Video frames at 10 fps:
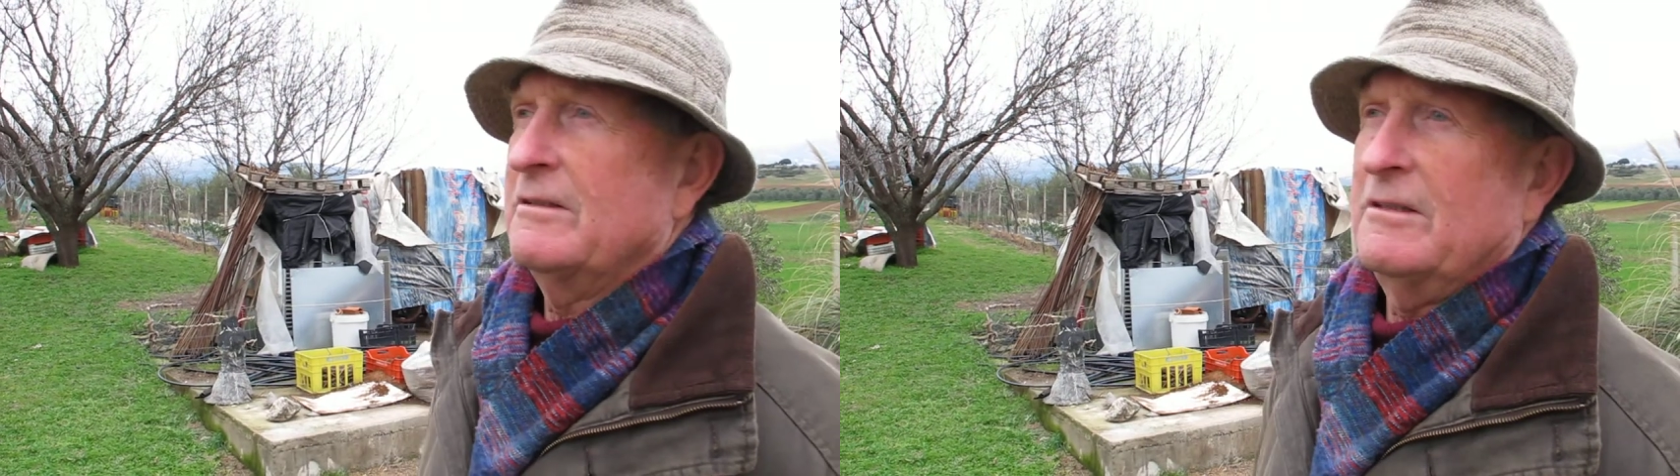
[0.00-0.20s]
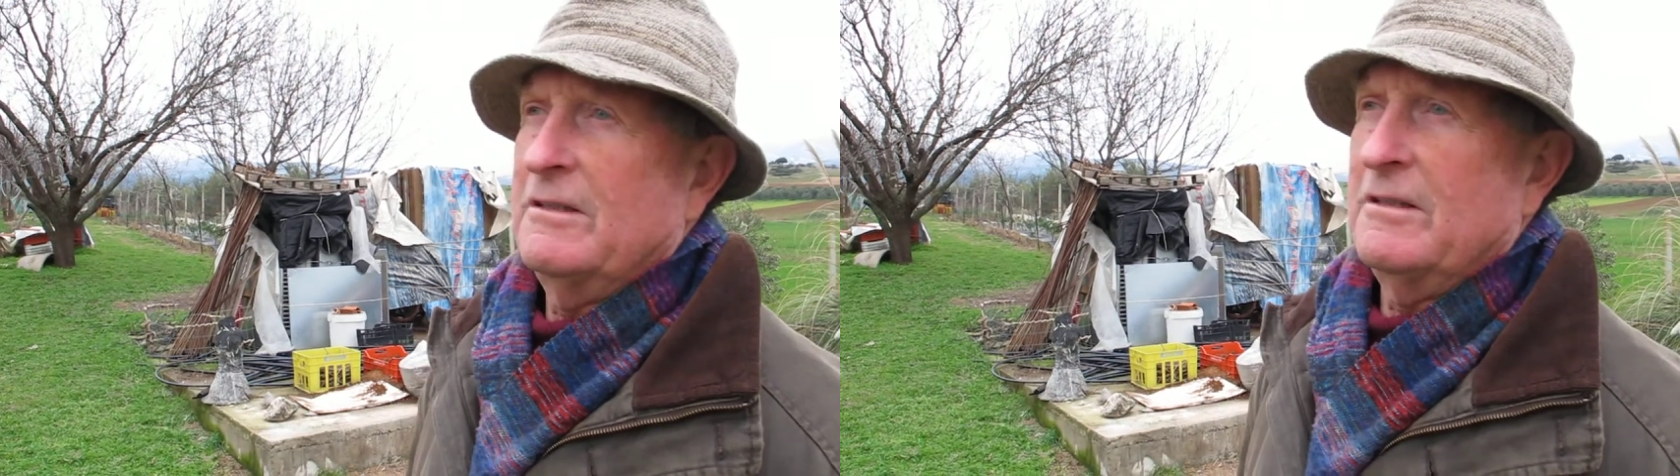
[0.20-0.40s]

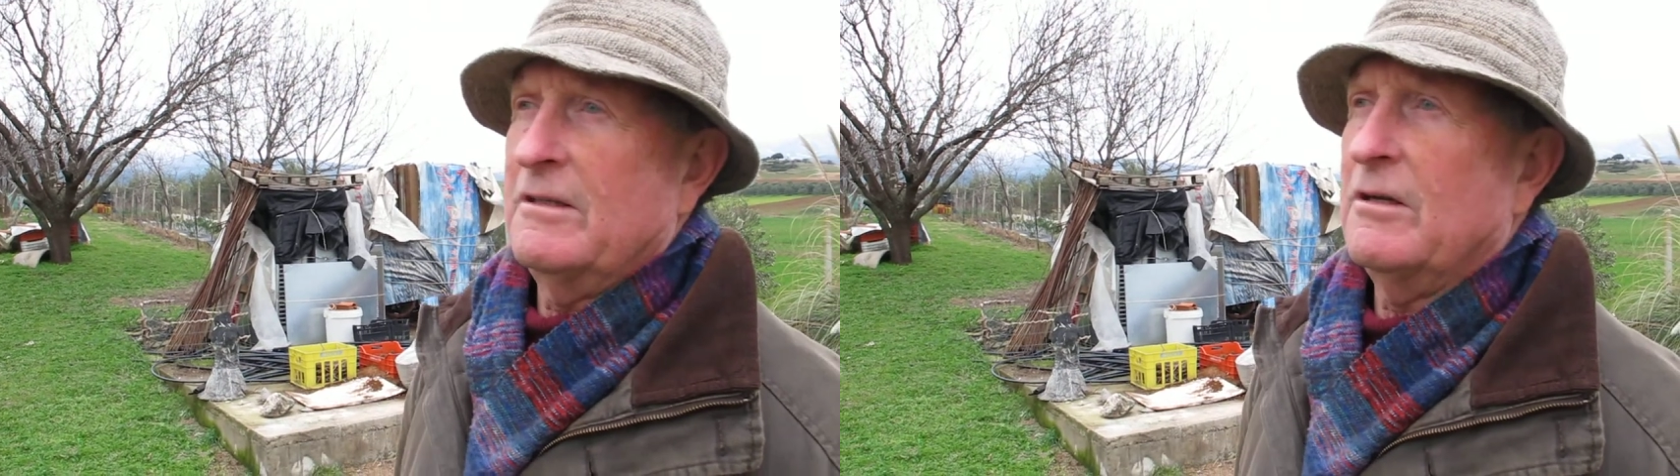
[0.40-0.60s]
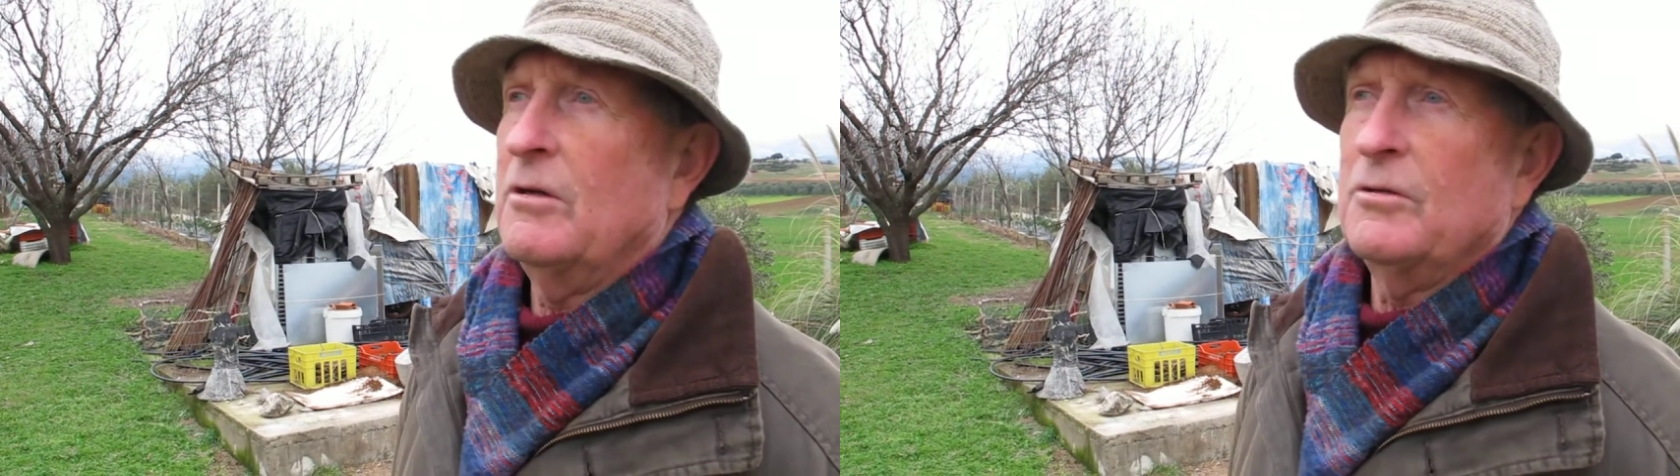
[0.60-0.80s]

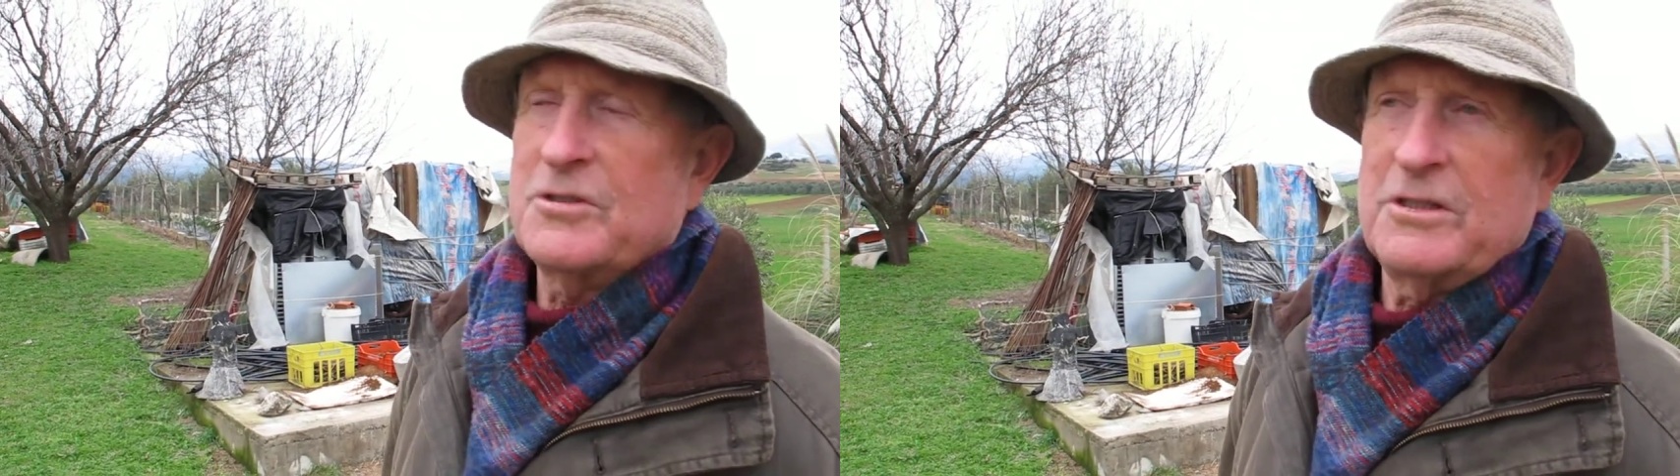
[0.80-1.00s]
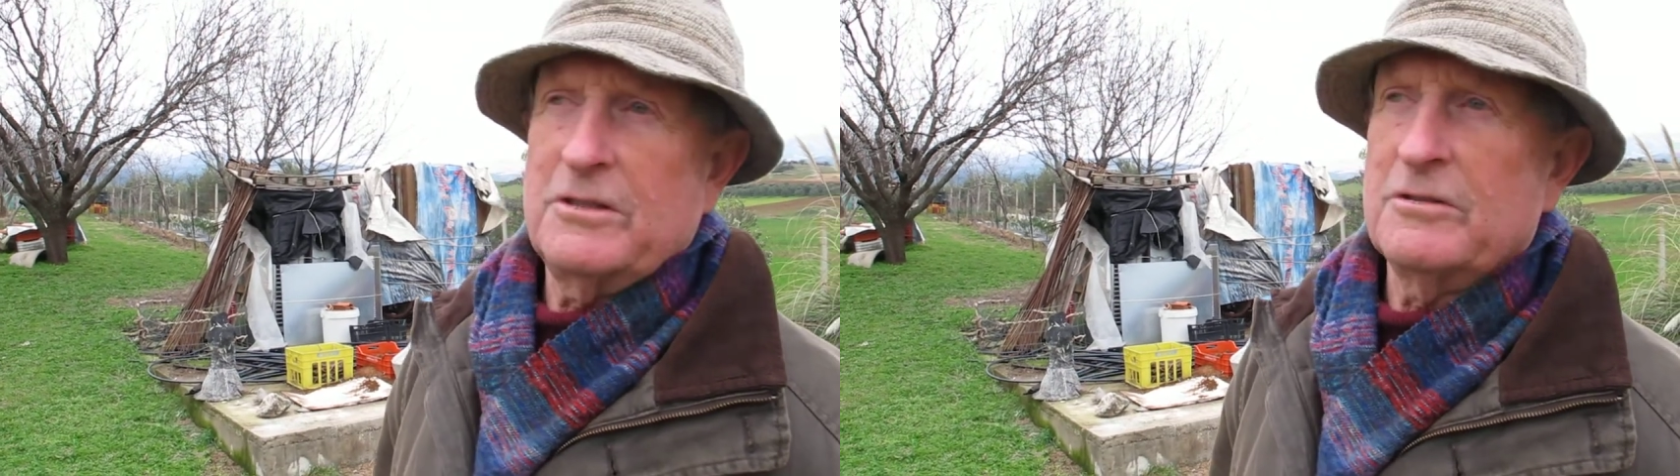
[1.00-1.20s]
a whole
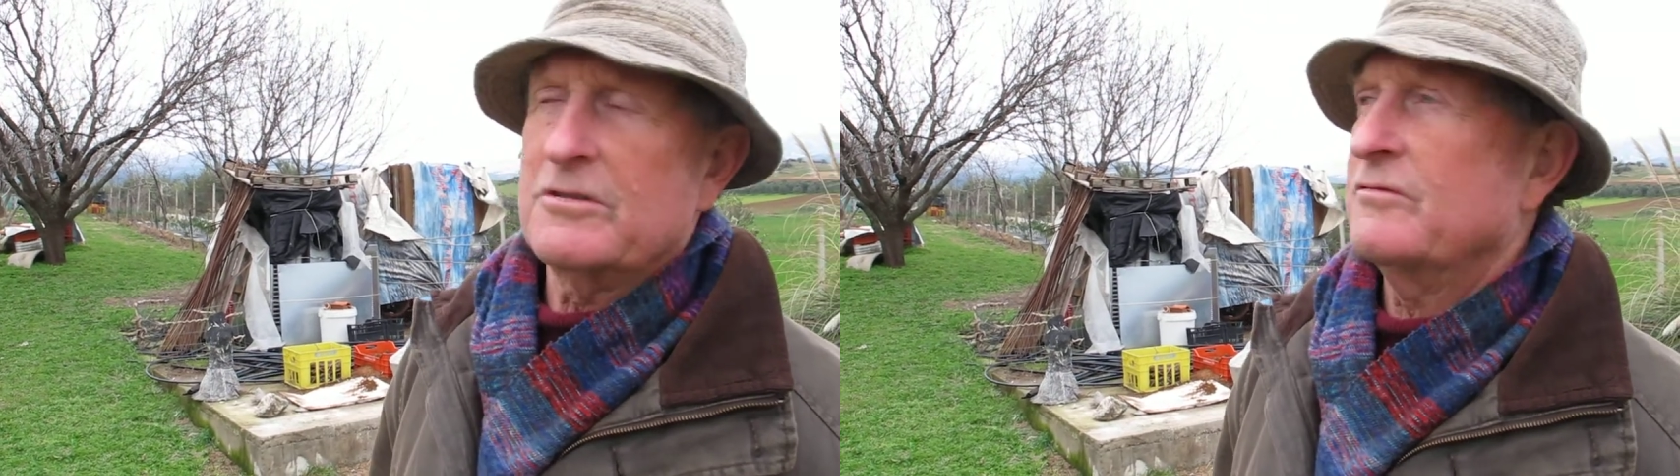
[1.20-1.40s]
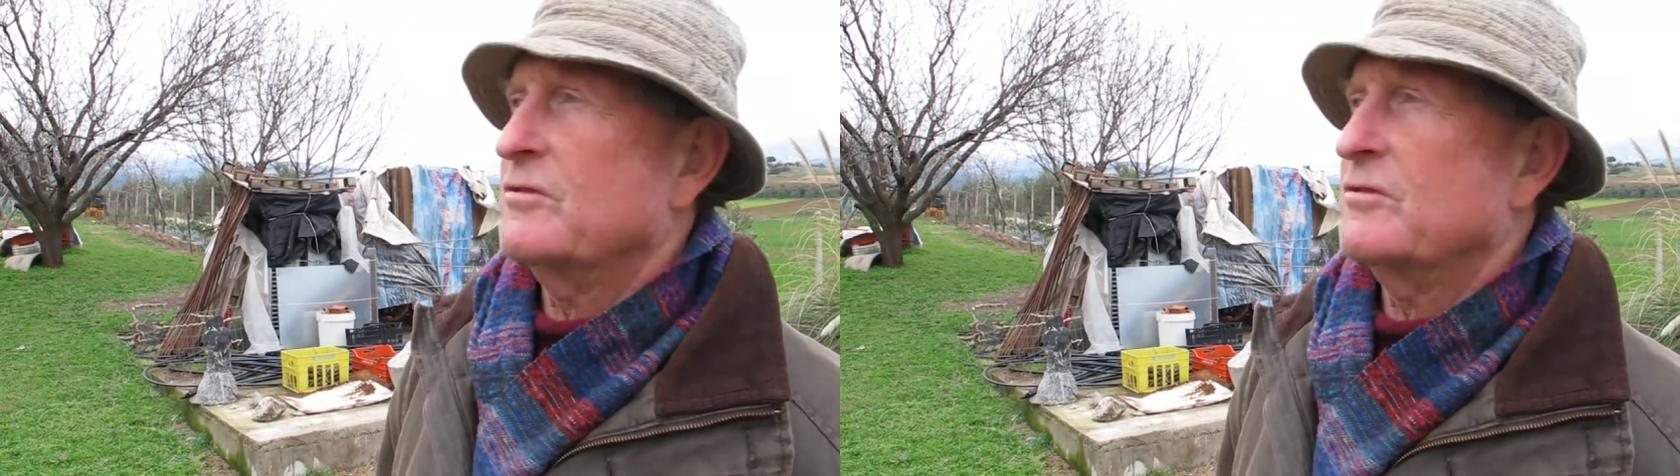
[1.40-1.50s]
series of